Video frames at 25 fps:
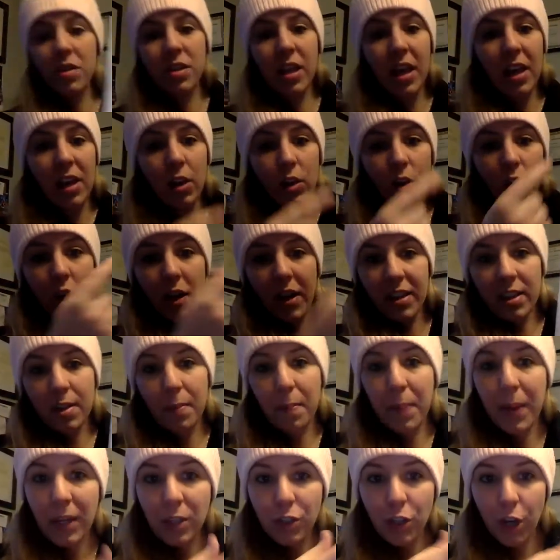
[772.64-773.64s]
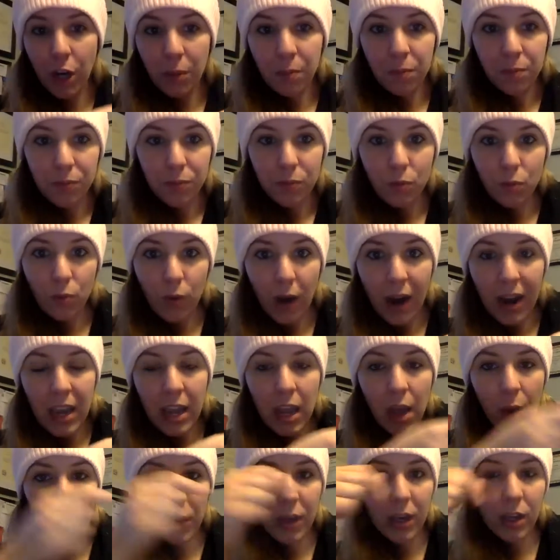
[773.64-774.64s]
they could look at the picture, right?
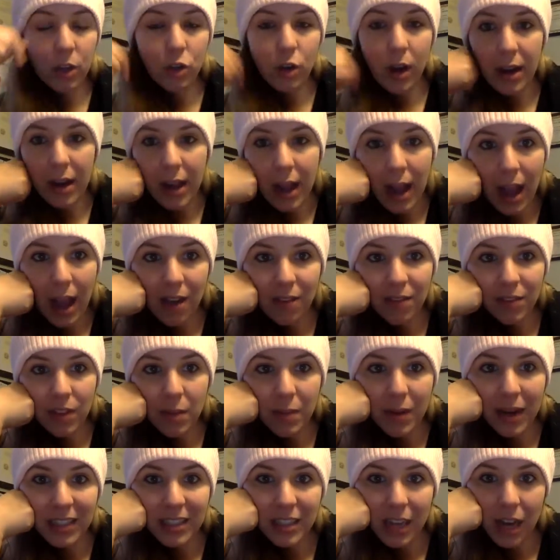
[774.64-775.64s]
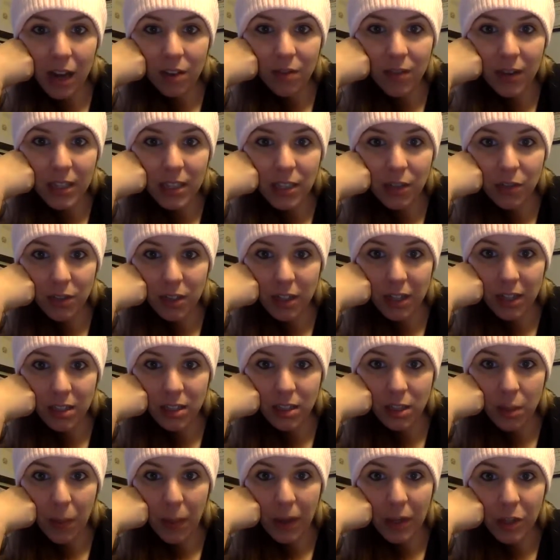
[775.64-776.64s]
And we could try to have them identify different things in
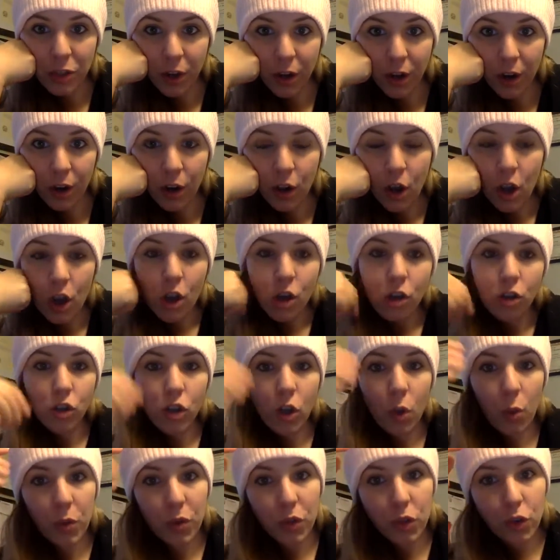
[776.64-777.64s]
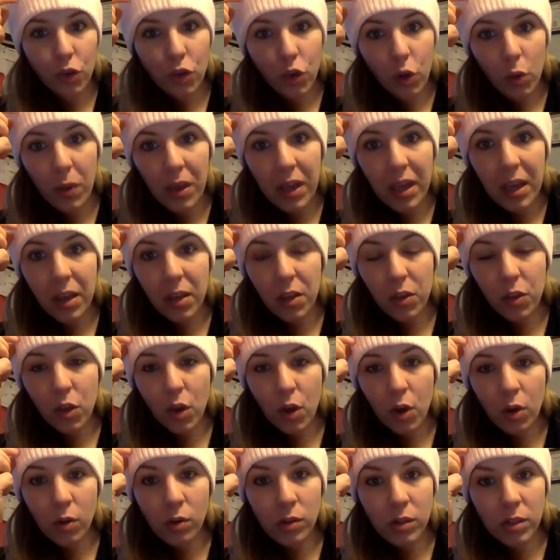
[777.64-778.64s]
the picture. So with doing
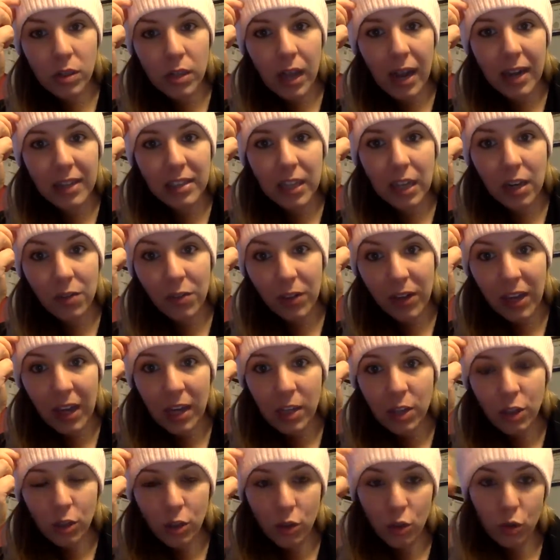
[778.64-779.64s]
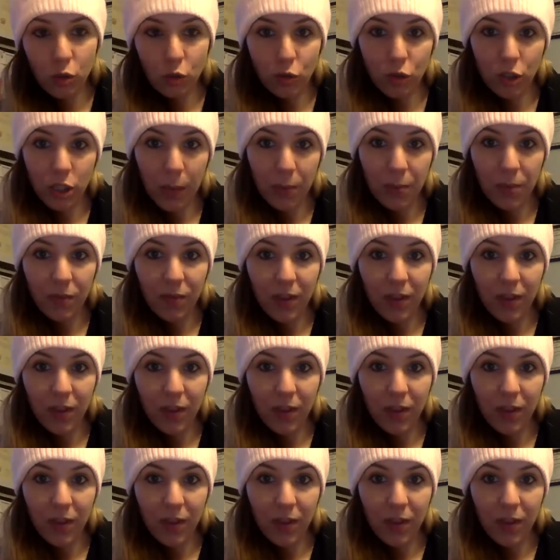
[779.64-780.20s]
those identifications, those receptive